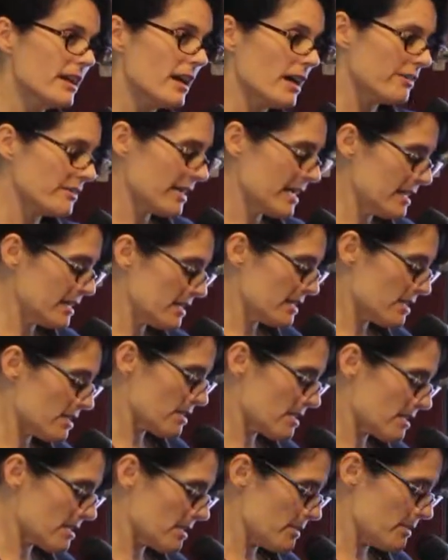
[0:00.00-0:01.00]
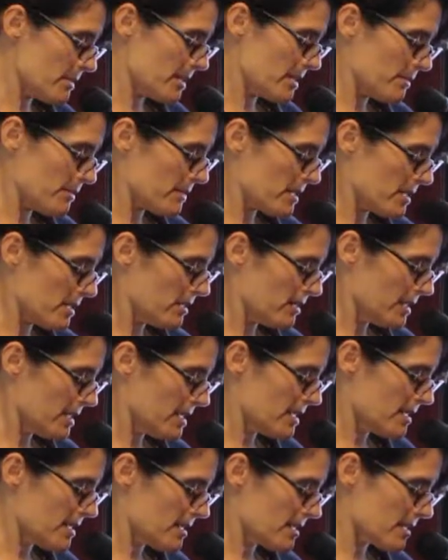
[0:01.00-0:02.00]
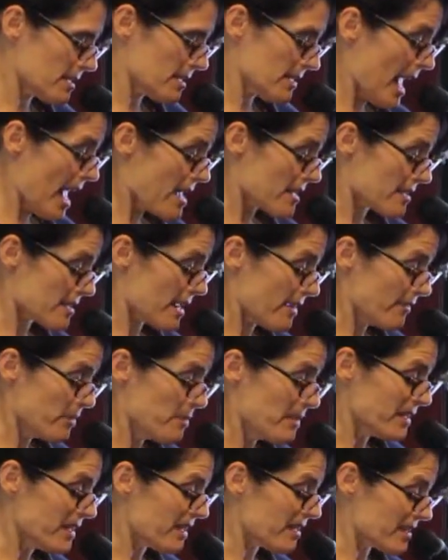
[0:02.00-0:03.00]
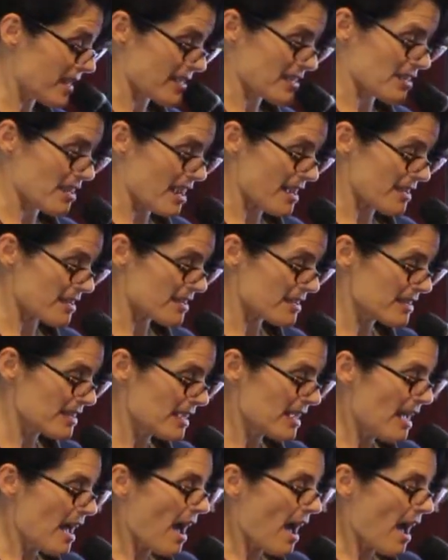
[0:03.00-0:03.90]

All right, let's see what the result is. Yes, everybody says yes.